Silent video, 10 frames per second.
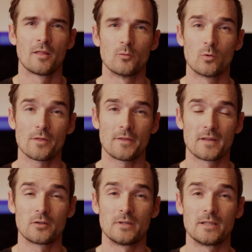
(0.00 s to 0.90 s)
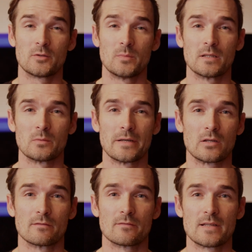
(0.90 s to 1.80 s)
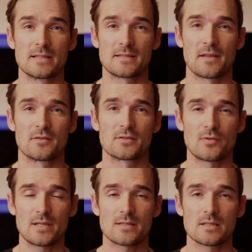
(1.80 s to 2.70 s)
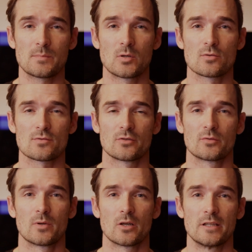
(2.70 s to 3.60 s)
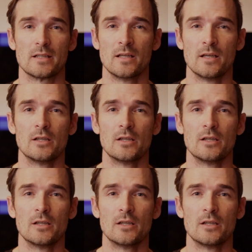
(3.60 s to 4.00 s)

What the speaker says: The one thing you need to be aware of is that the stress imposed on your body